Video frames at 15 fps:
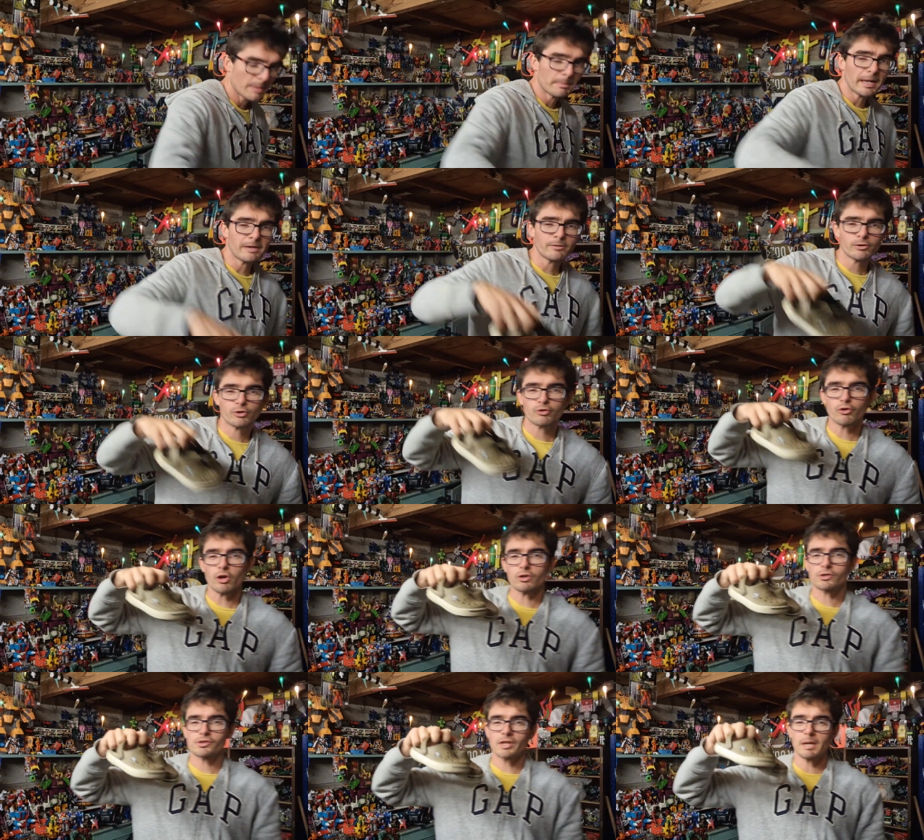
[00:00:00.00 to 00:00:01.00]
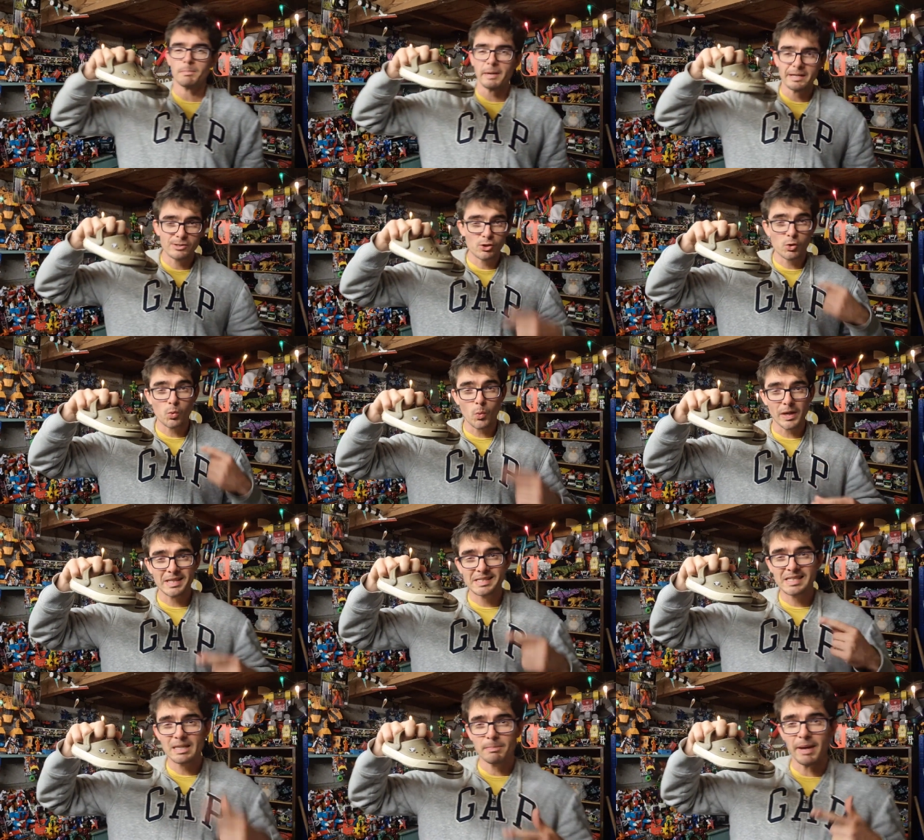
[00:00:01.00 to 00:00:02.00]
Pair of Crocs. I paid
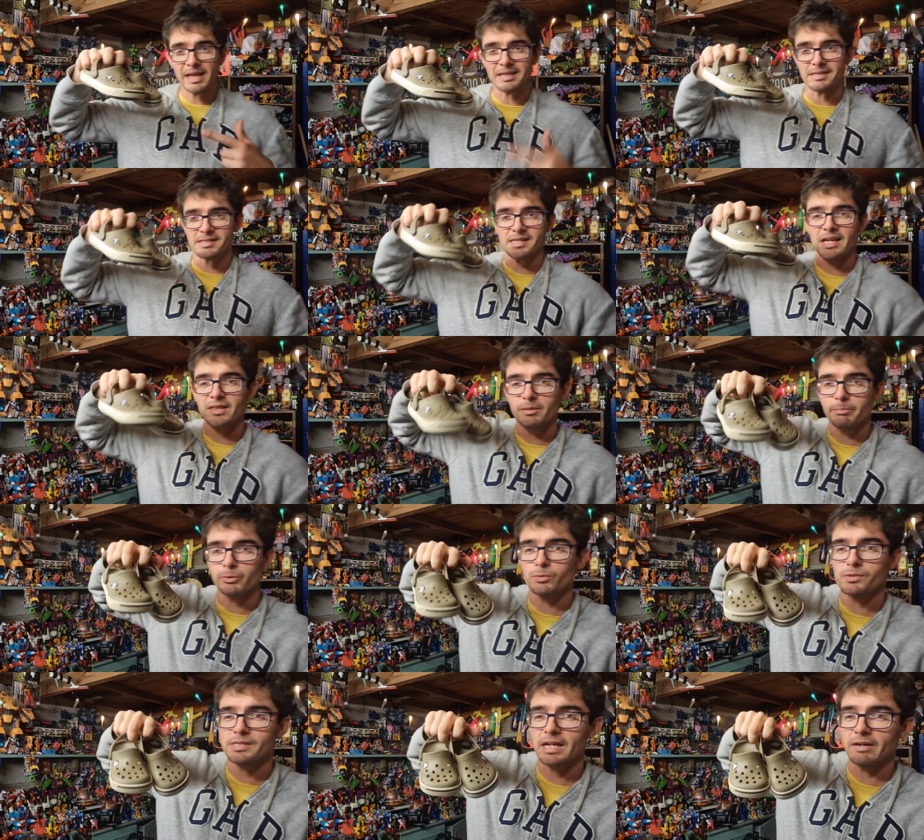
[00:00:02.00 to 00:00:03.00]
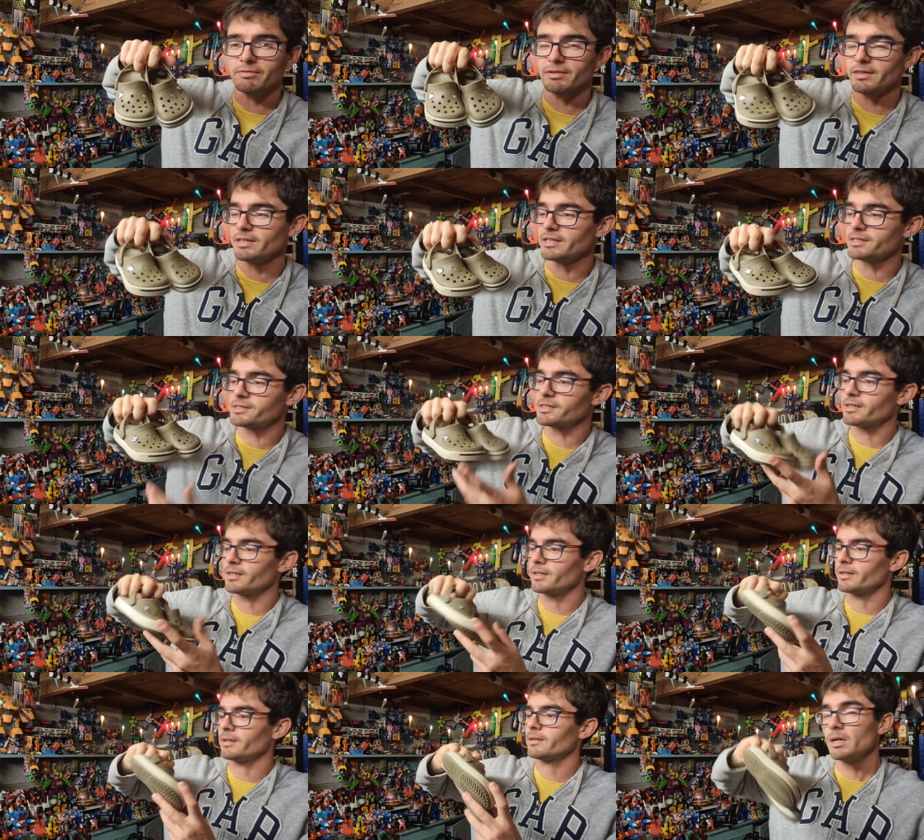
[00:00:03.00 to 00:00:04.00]
twenty pence at the boot sale for these.
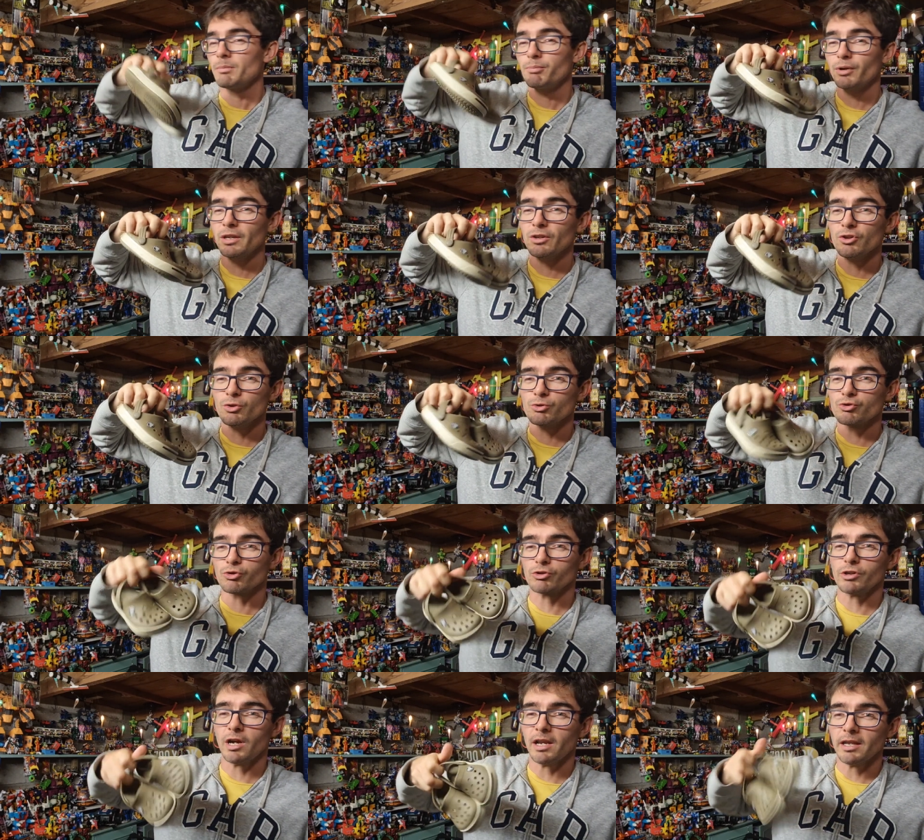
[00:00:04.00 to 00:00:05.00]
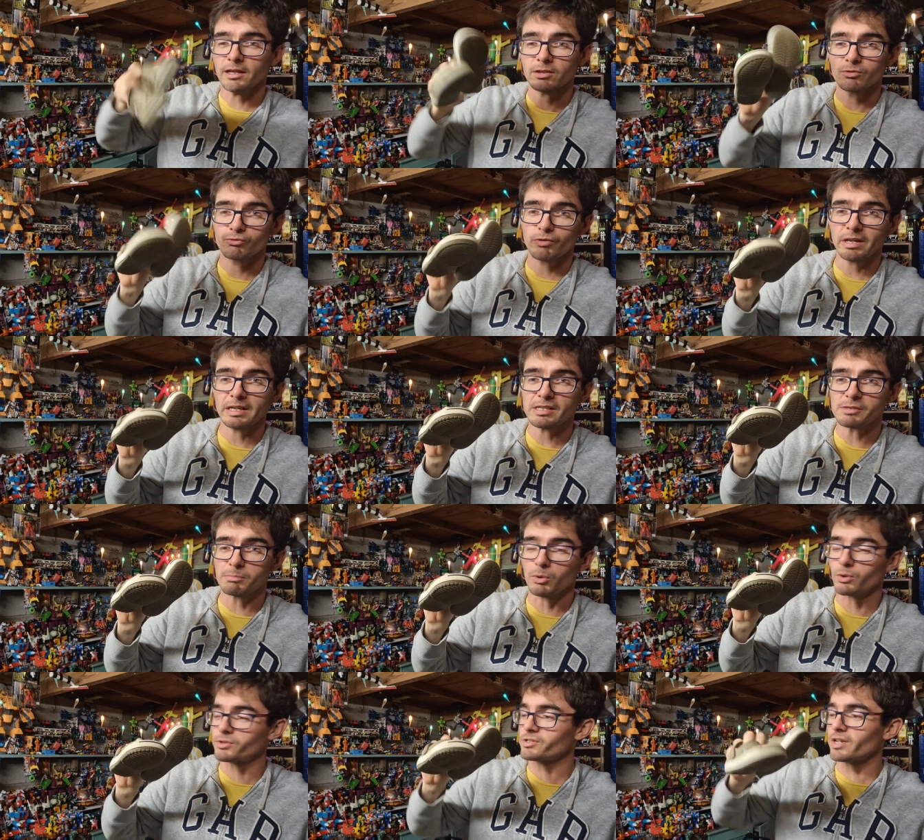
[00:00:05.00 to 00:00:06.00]
Pretty neutral colour, really
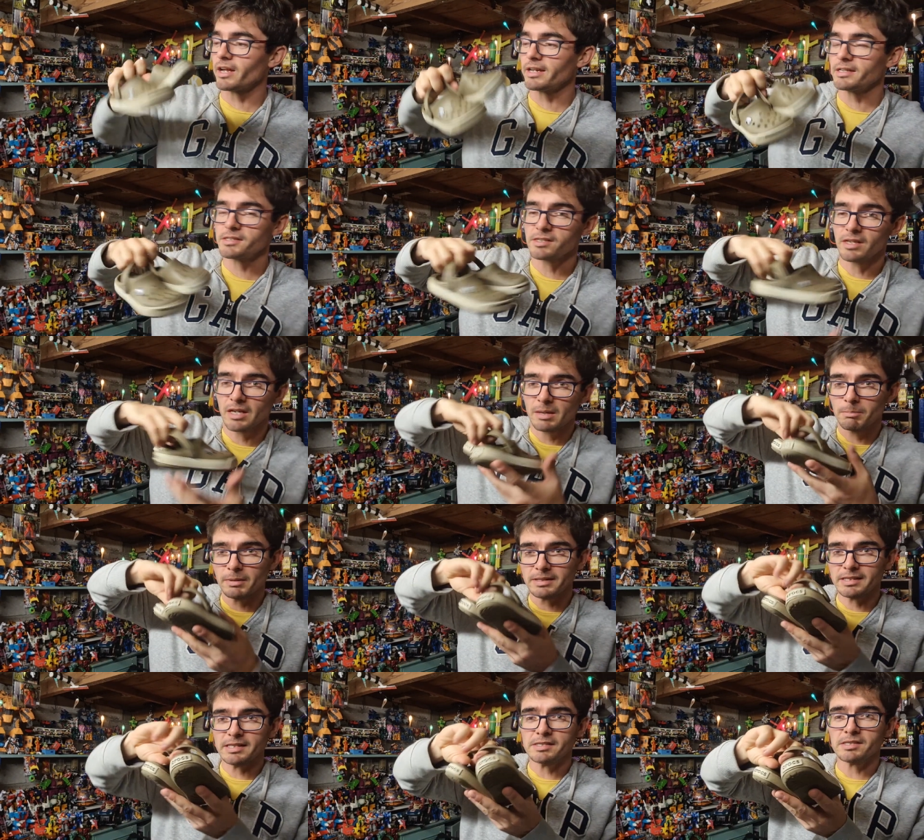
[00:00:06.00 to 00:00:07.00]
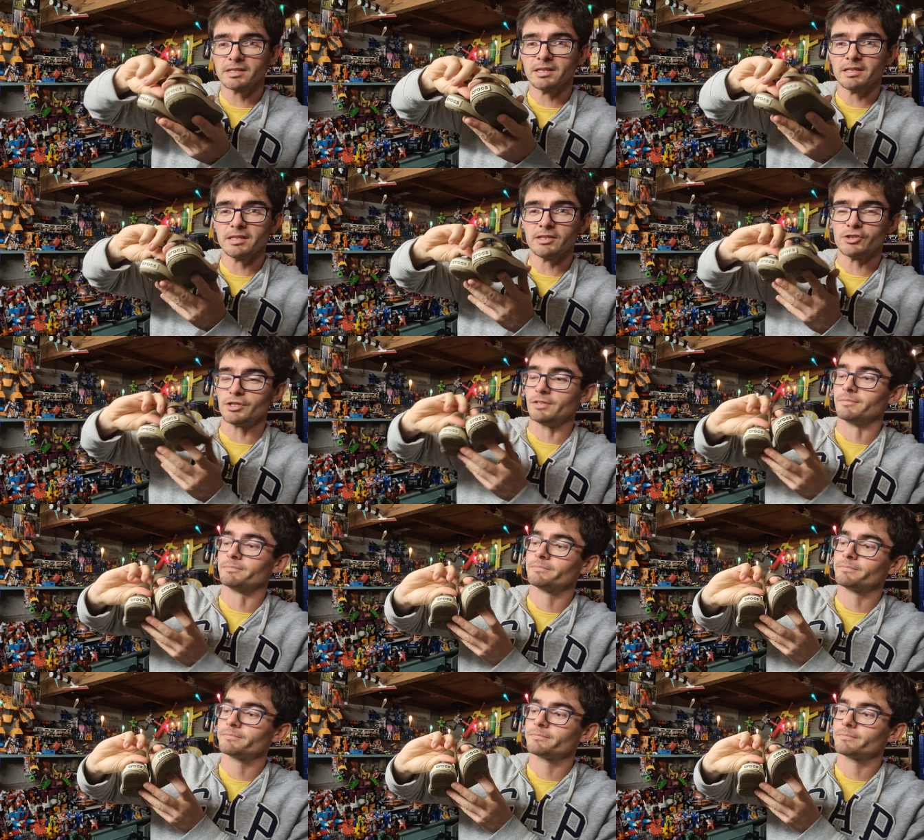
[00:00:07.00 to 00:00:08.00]
small size, but decent condition.
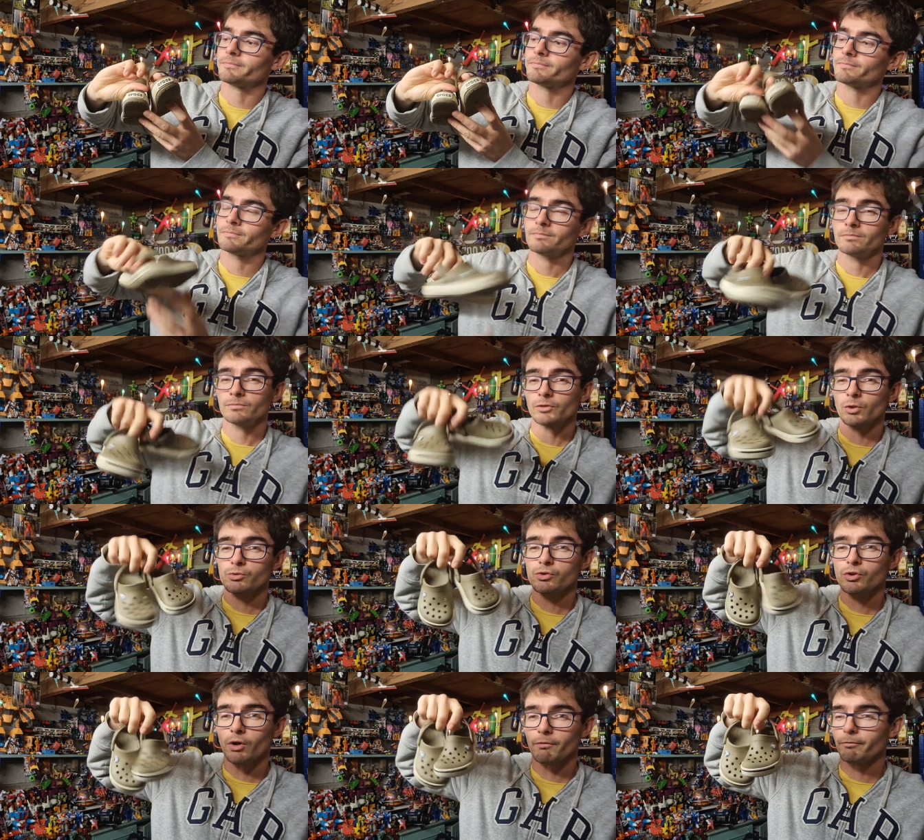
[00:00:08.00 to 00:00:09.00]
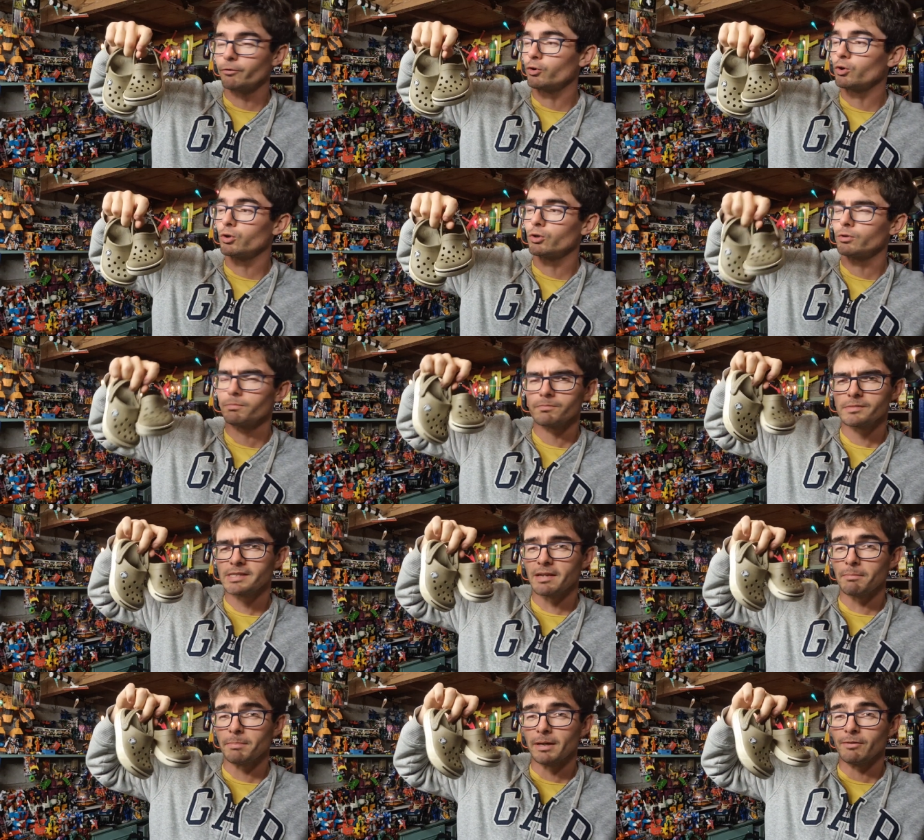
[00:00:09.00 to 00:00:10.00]
Those have gone for
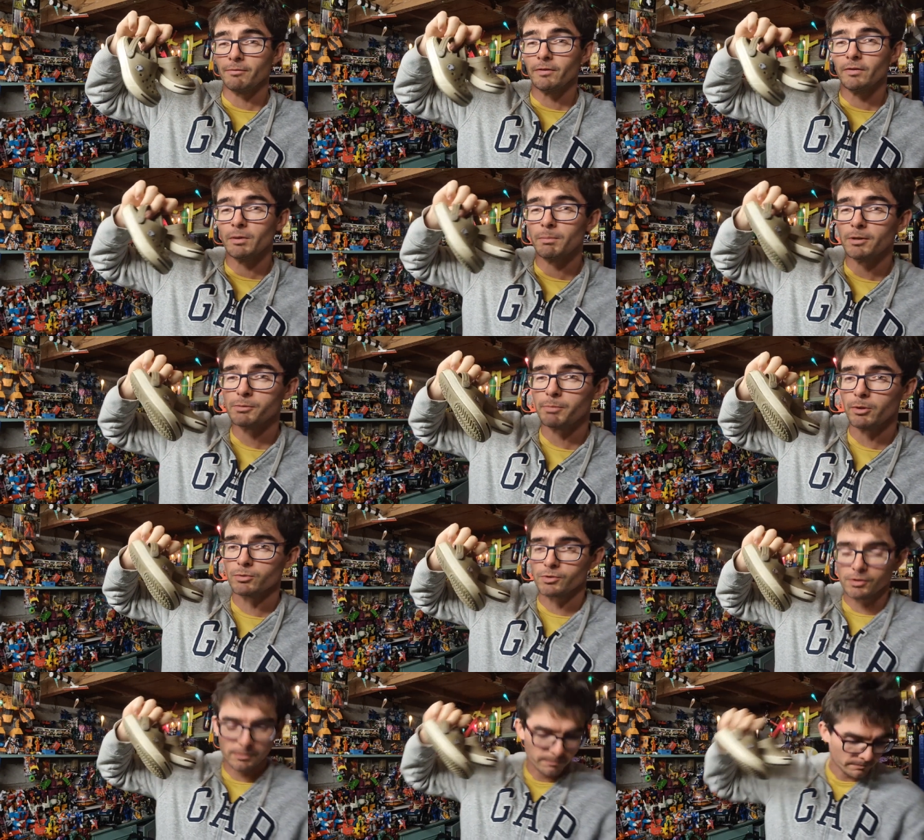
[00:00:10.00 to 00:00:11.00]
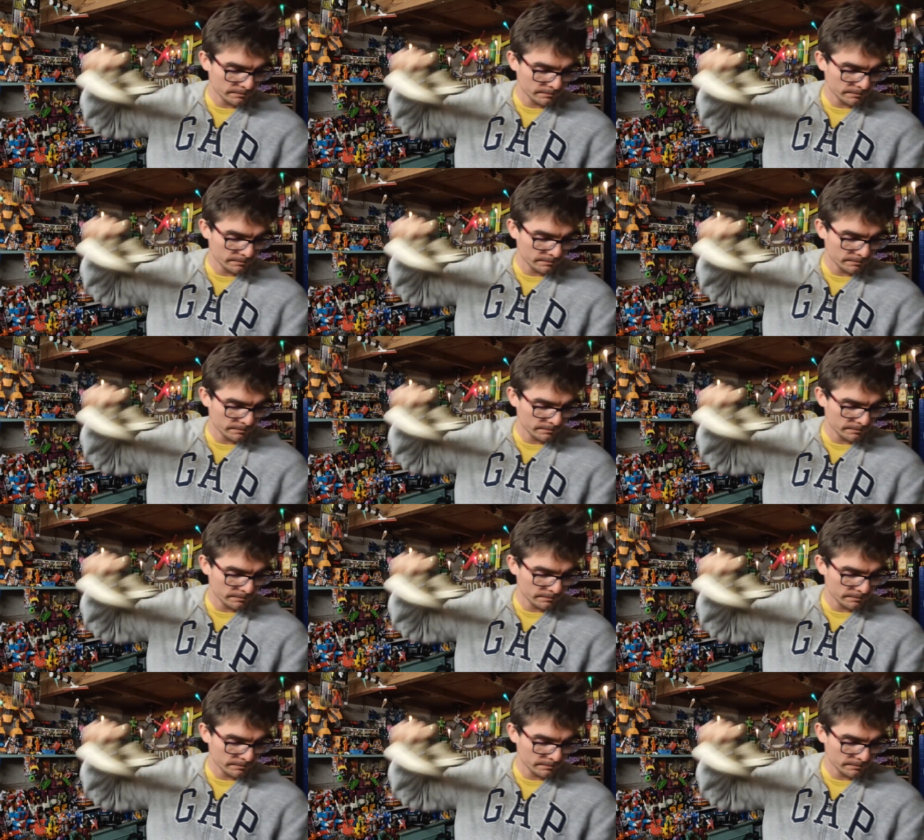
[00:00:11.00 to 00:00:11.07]
seven pounds fifty plus post.